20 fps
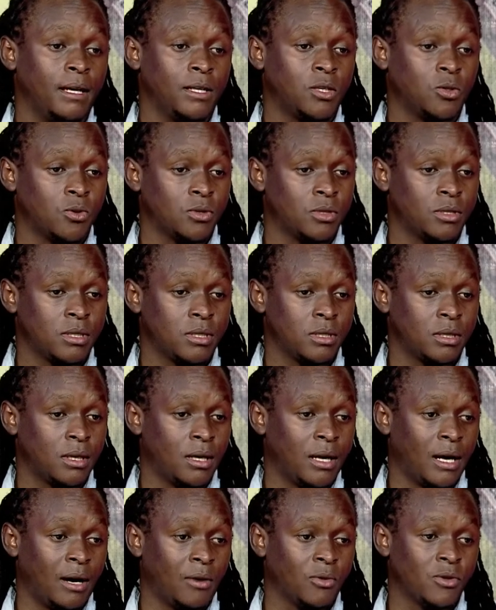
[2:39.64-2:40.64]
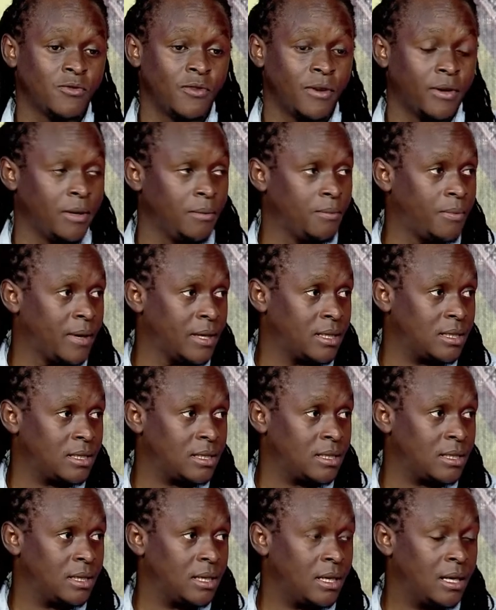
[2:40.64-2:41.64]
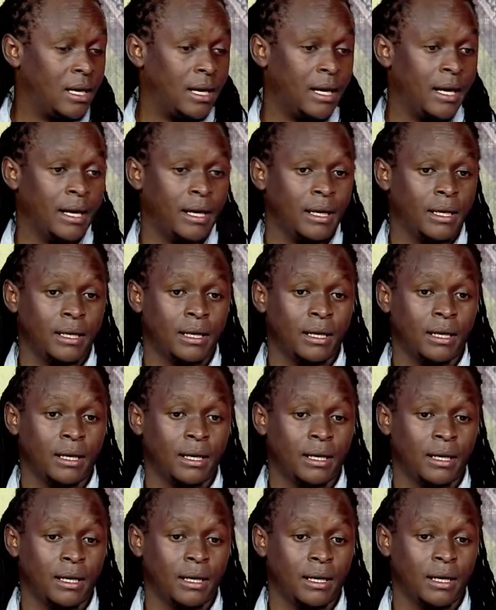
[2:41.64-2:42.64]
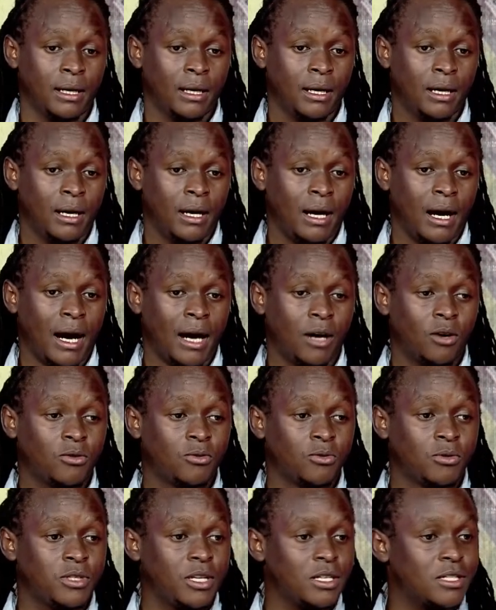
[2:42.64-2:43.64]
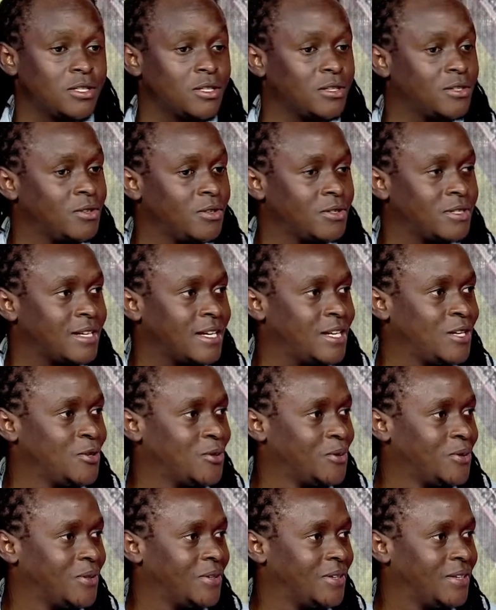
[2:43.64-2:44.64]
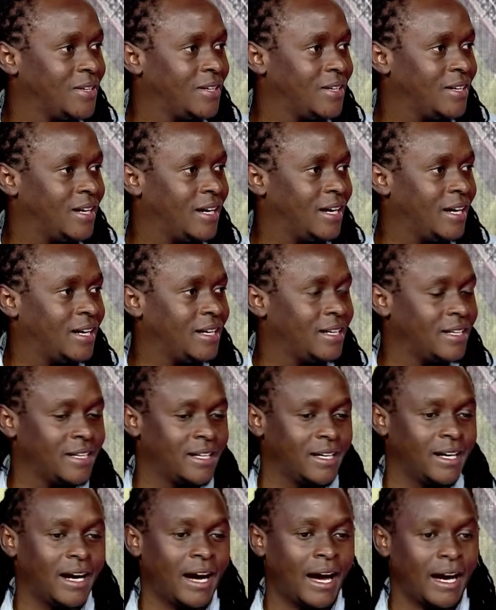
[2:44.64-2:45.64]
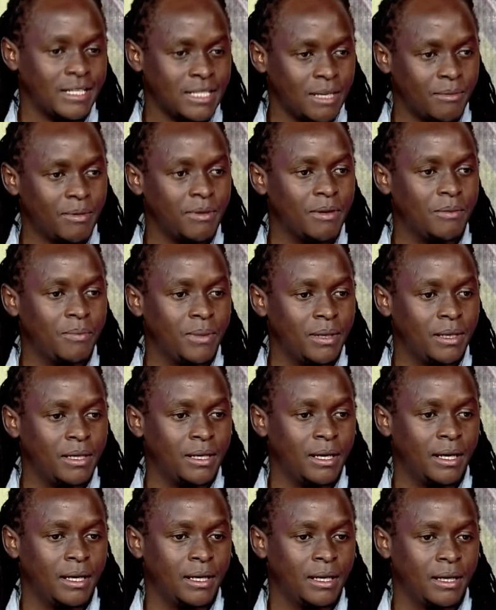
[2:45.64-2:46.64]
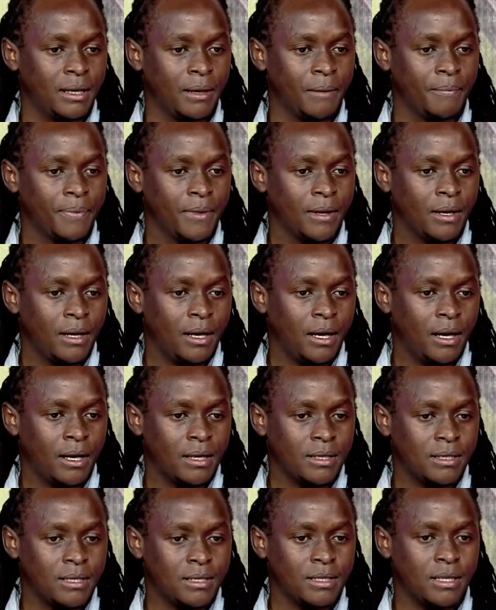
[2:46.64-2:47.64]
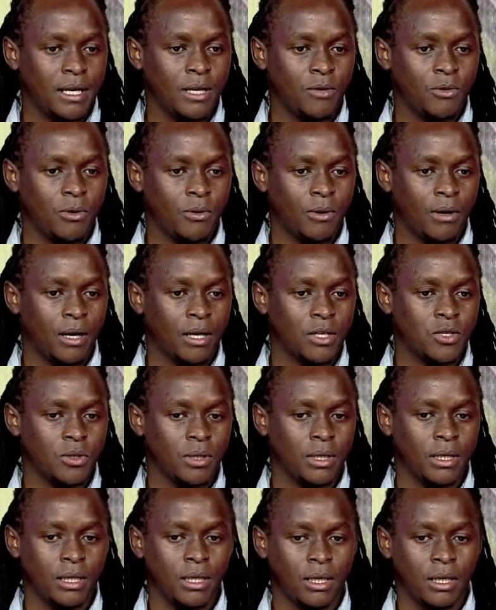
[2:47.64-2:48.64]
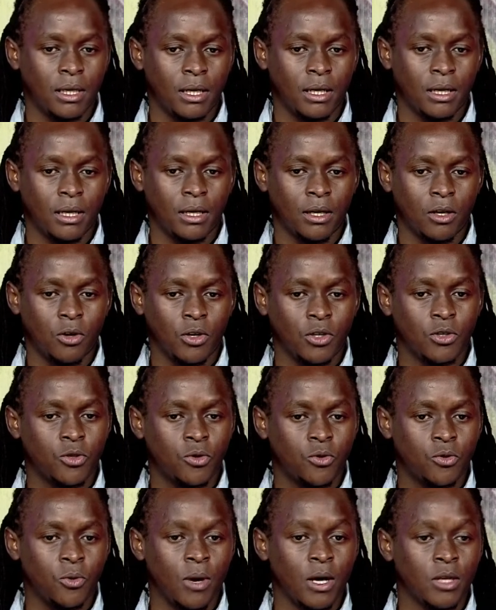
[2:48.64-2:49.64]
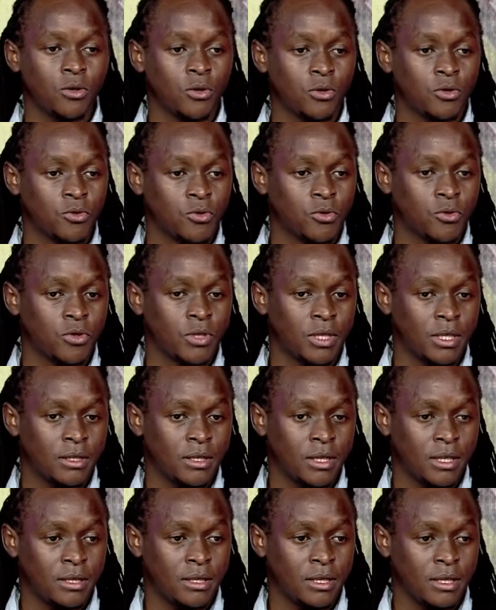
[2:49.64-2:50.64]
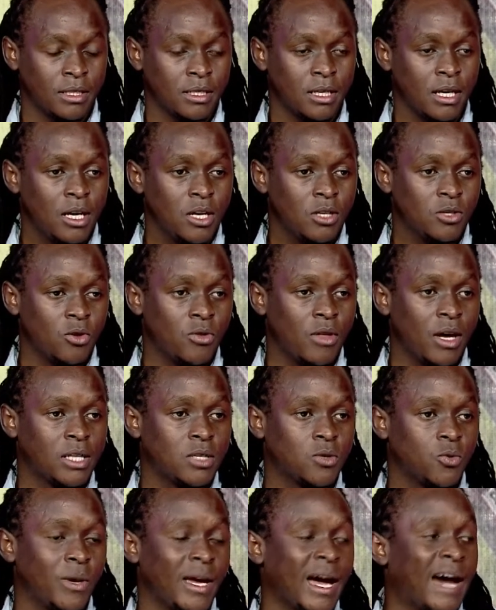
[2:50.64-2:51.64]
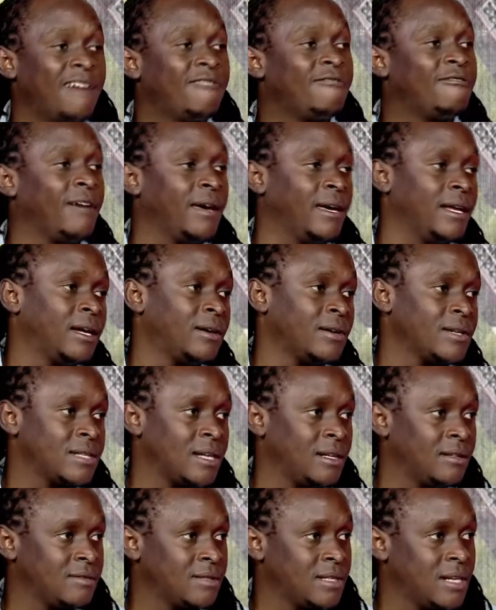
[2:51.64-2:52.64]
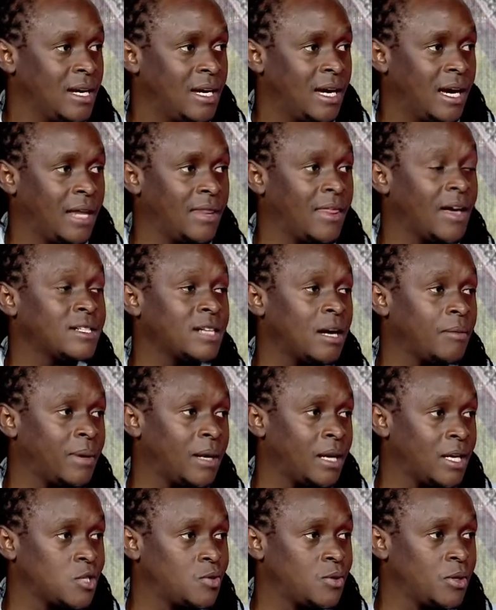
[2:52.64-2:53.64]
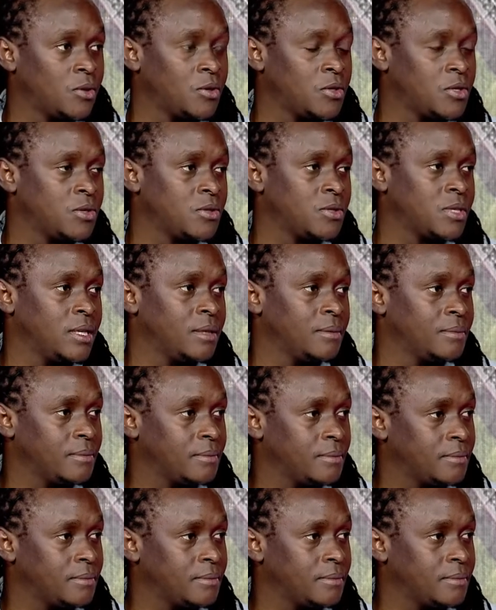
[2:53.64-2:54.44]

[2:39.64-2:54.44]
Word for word: it was I was very impressed, and uh, I could just not, not say no. And uh, I accepted the bid, and um, uh, since then we were actually uh, going through one or two, three, three things so that we unveil ourselves, and that happened last week on Tuesday.